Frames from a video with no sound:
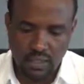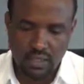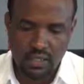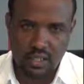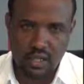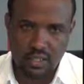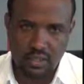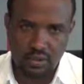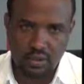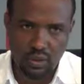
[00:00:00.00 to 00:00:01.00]
the size
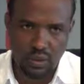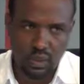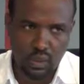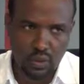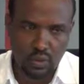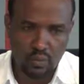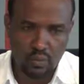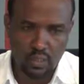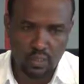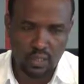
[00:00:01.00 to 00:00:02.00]
is already known,
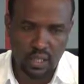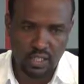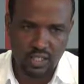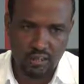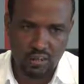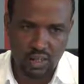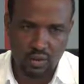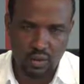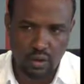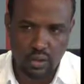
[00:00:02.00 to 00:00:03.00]
but accepting
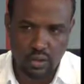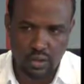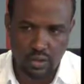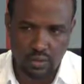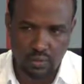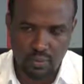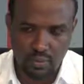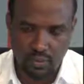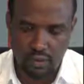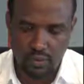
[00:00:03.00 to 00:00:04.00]
all risks,
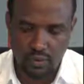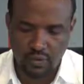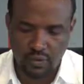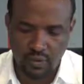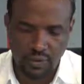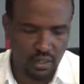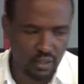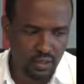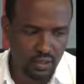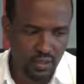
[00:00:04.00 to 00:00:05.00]
because
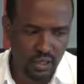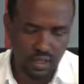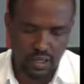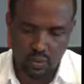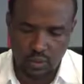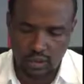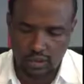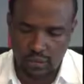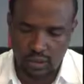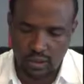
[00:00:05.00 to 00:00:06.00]
the areas which
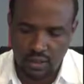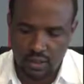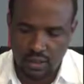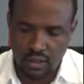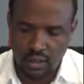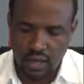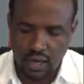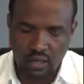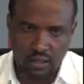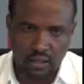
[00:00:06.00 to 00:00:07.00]
have been
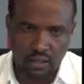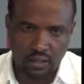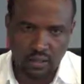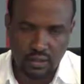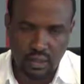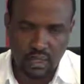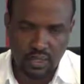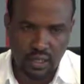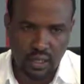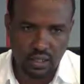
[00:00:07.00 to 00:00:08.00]
under
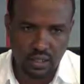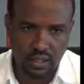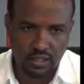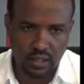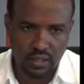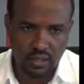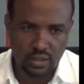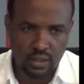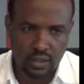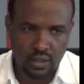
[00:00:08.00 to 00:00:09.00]
traditional Spate,
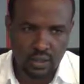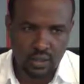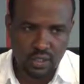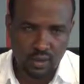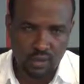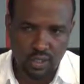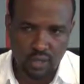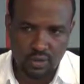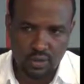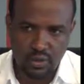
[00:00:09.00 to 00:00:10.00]

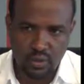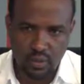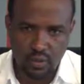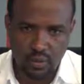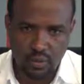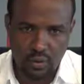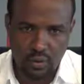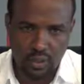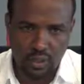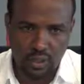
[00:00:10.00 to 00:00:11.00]
sometimes they could be
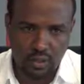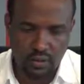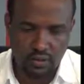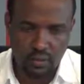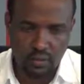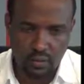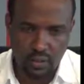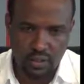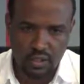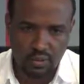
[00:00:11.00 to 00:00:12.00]
irrigated fully,
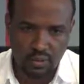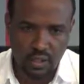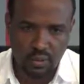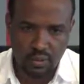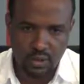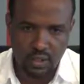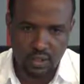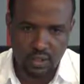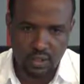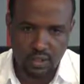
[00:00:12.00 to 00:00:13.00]
but sometimes
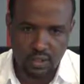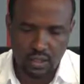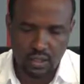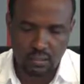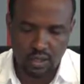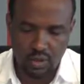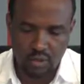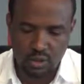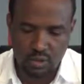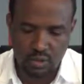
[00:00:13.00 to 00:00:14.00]
less and
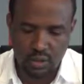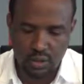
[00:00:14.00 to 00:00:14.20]
sometimes more.